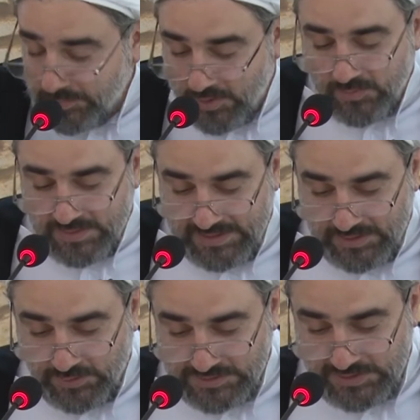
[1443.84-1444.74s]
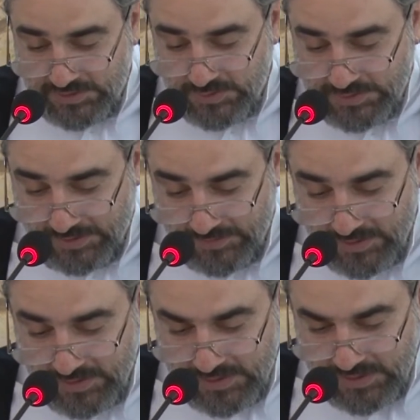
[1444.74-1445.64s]
par with their constitution.
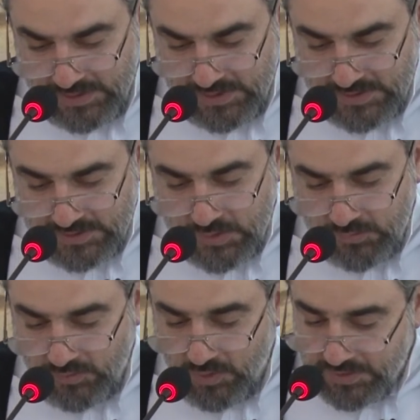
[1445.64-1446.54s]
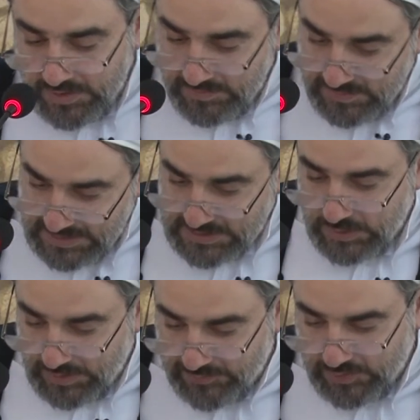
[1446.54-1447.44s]
So rather, these
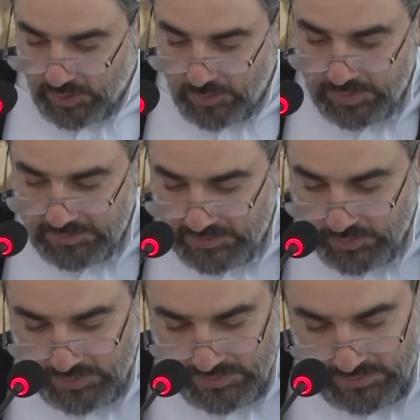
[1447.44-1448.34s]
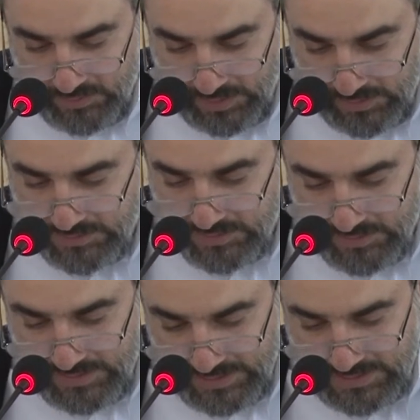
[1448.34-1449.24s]
two have to complement one
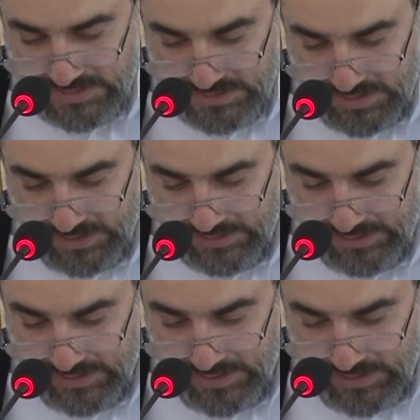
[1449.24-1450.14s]
another in society,